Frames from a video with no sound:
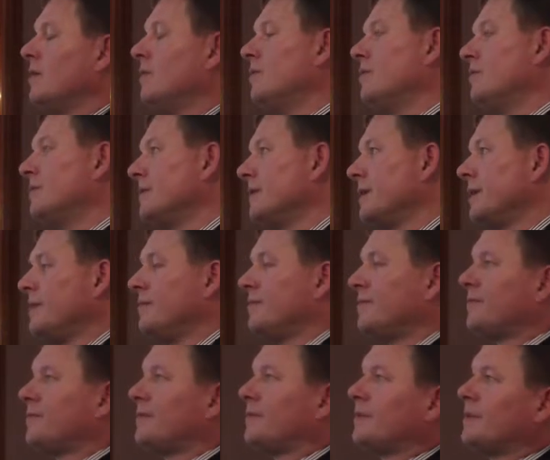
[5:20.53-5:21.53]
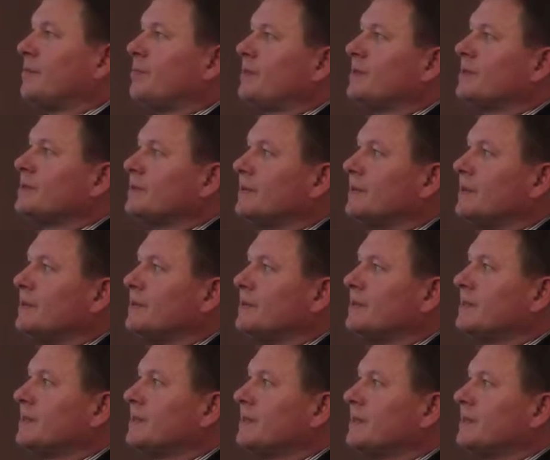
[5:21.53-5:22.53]
Or if the person
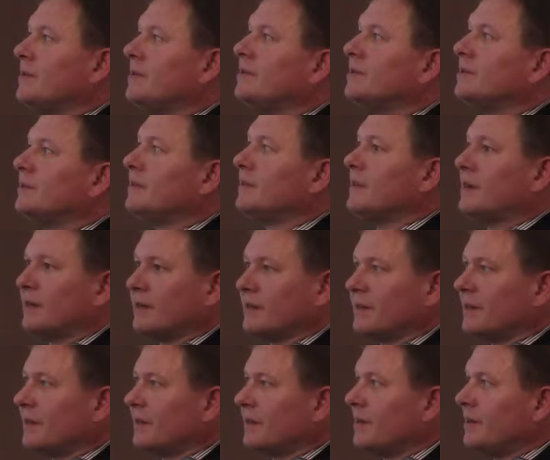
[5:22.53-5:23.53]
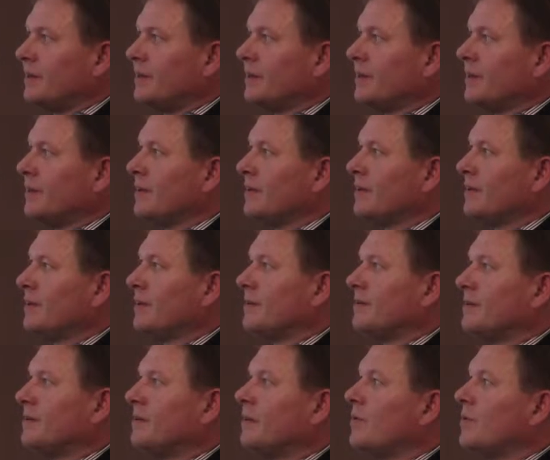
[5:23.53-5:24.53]
is not in Hungary,
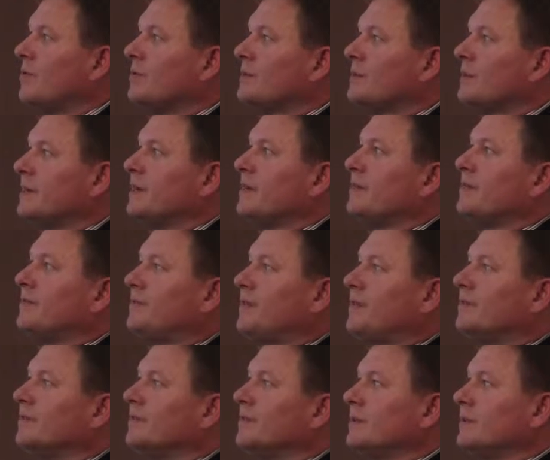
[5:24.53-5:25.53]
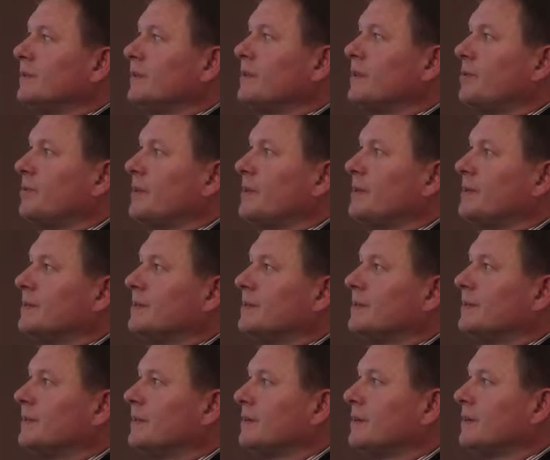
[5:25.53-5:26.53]
then all the founding documents
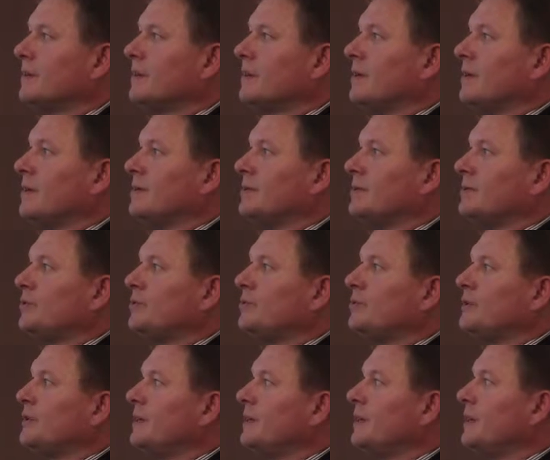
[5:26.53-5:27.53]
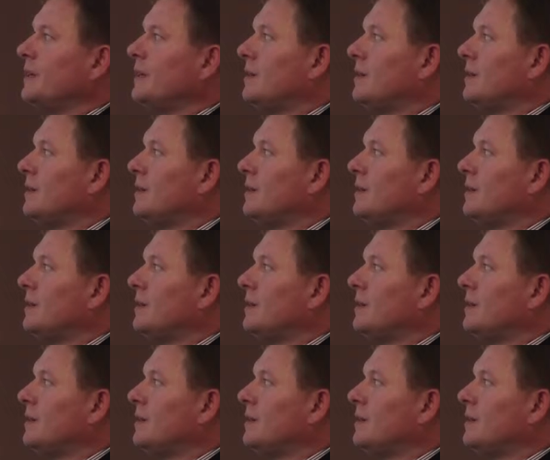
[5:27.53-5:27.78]
should be